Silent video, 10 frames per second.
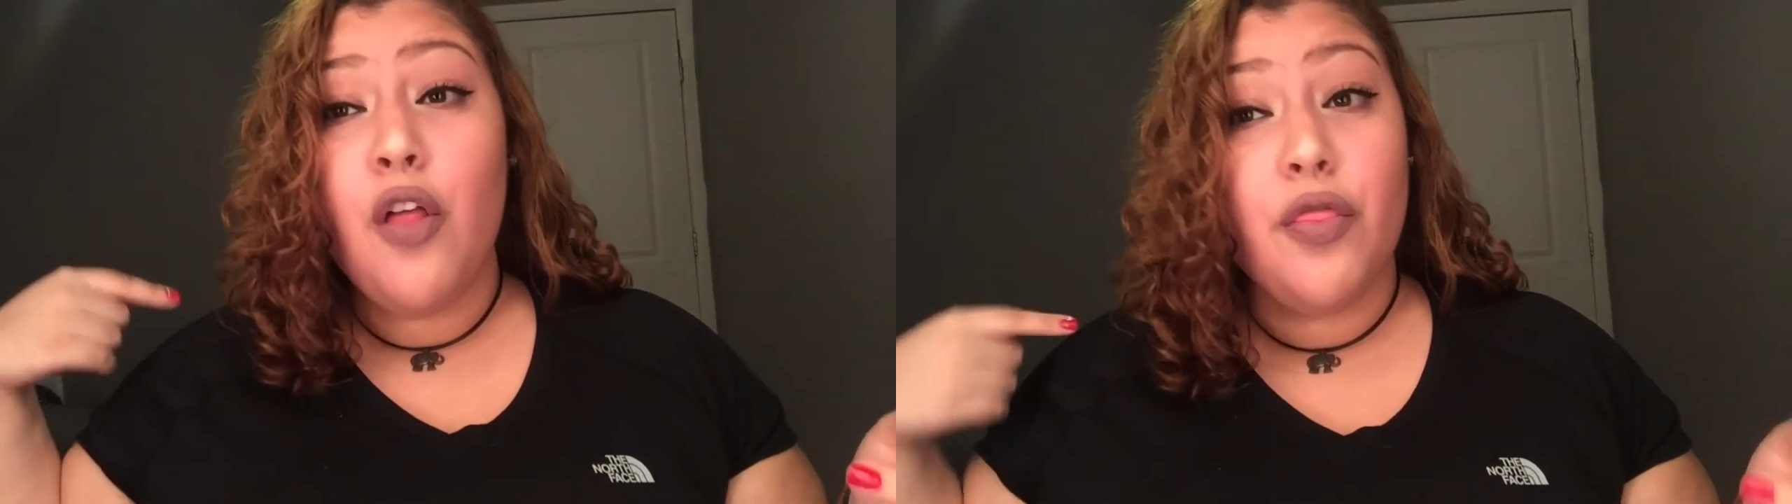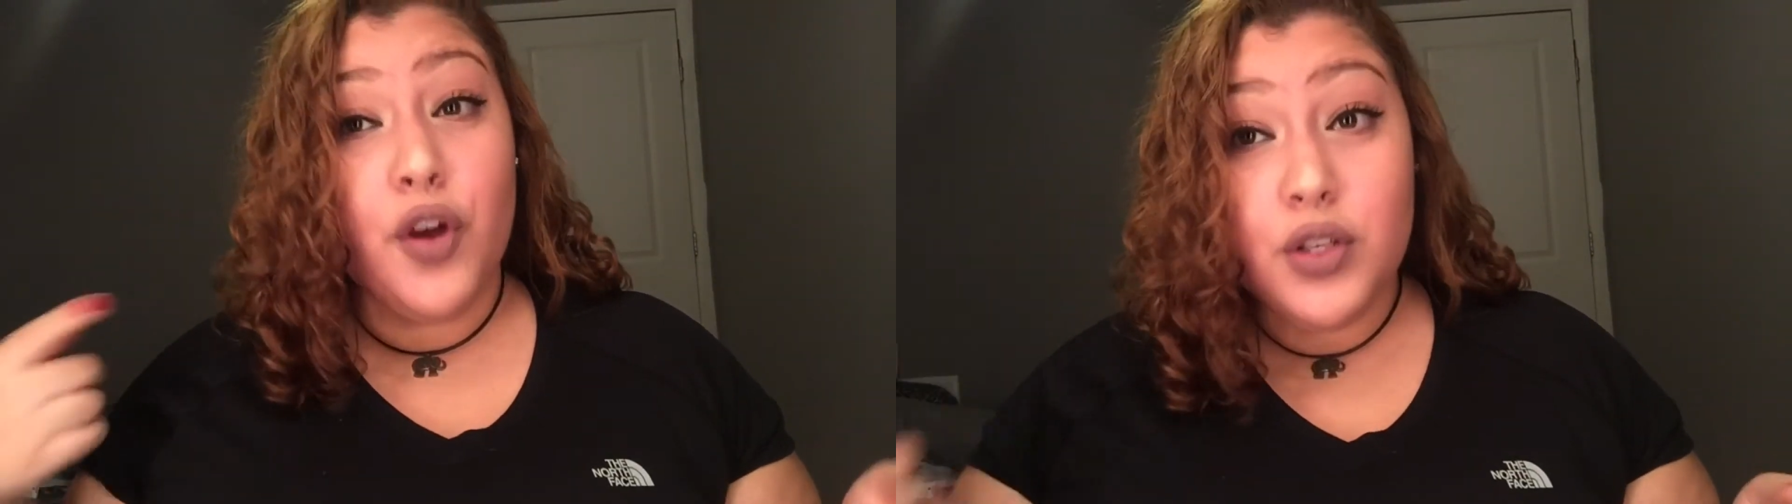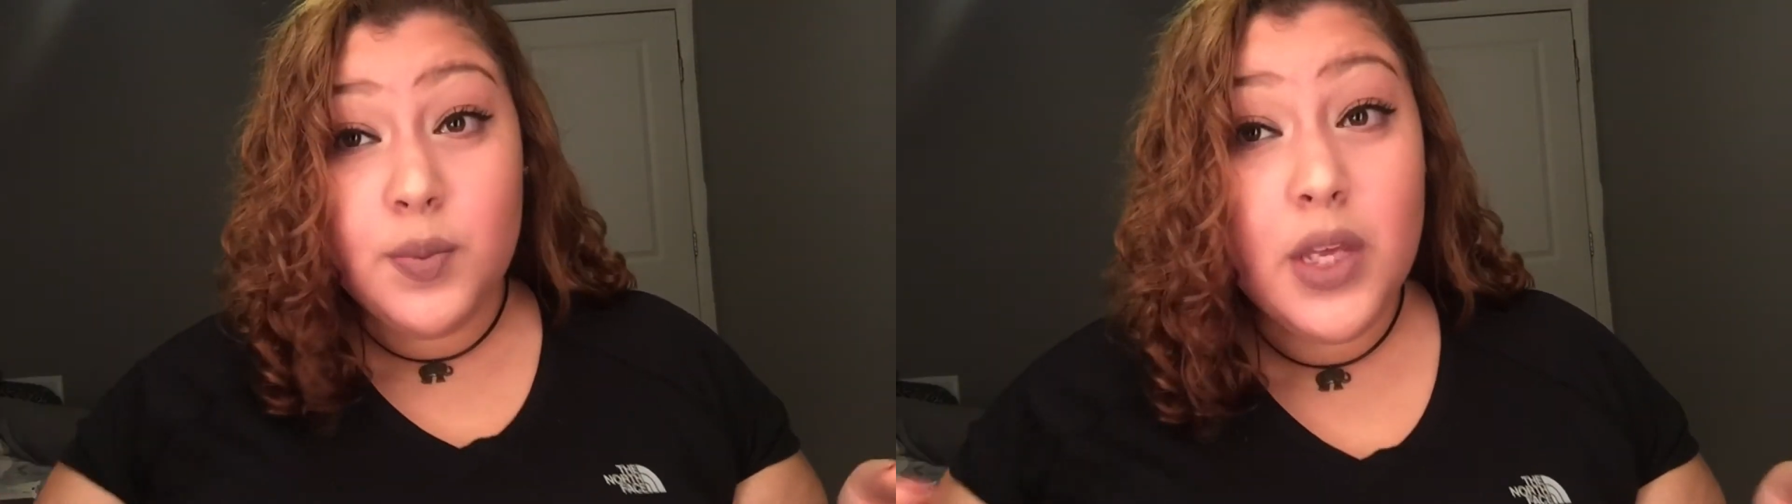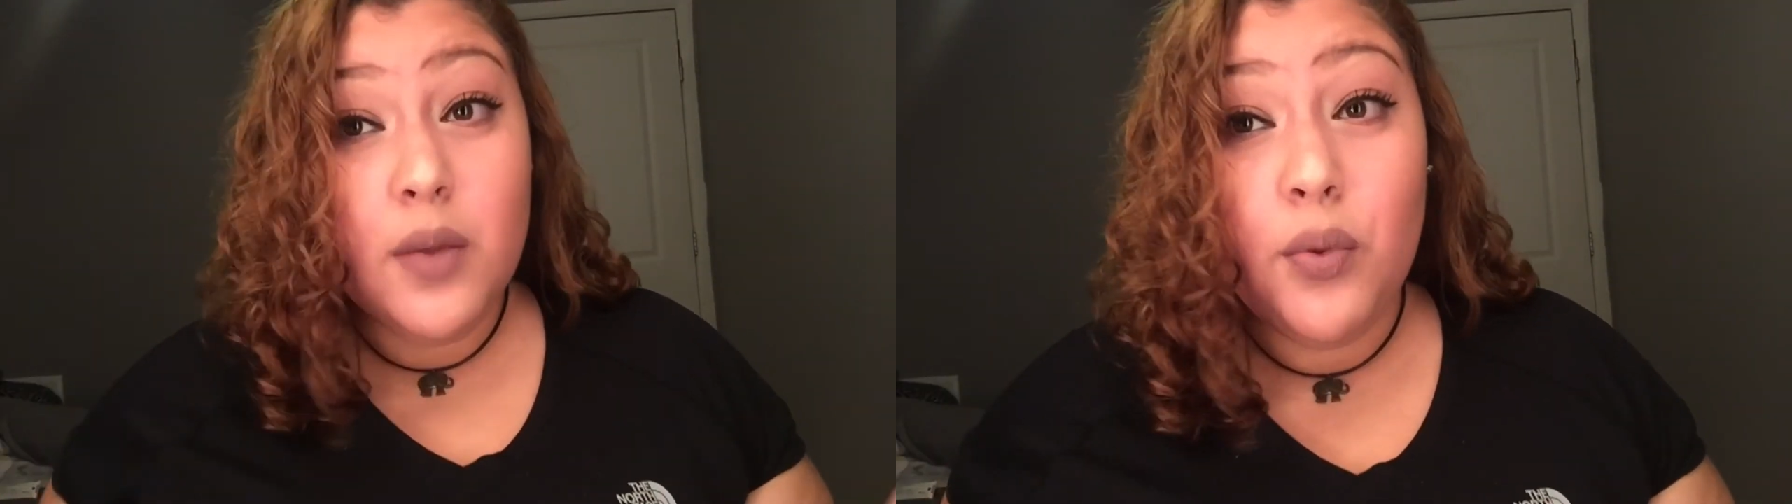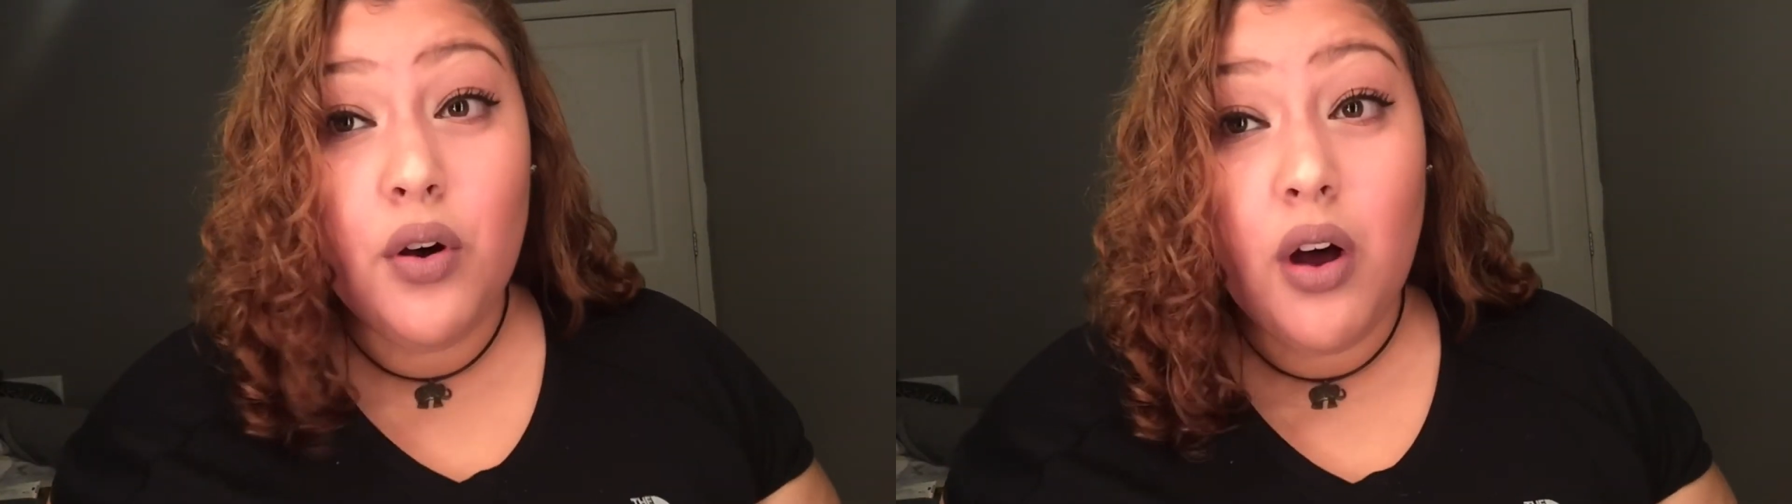Those
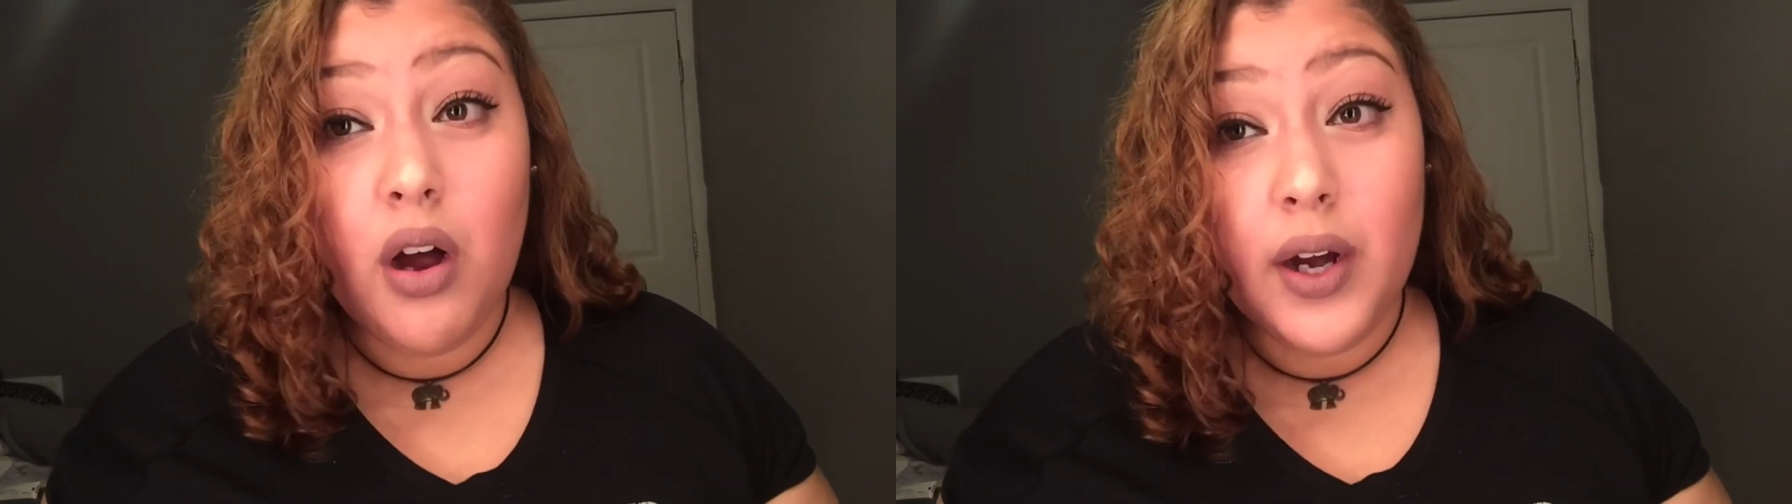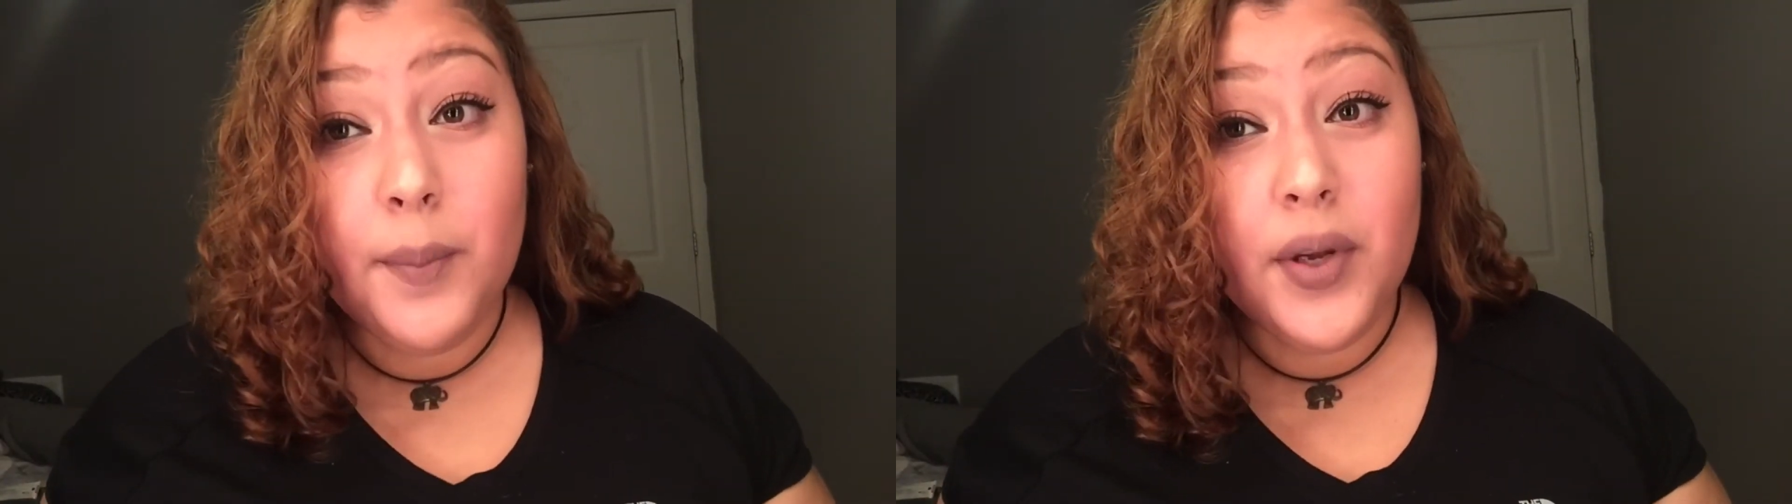people aren't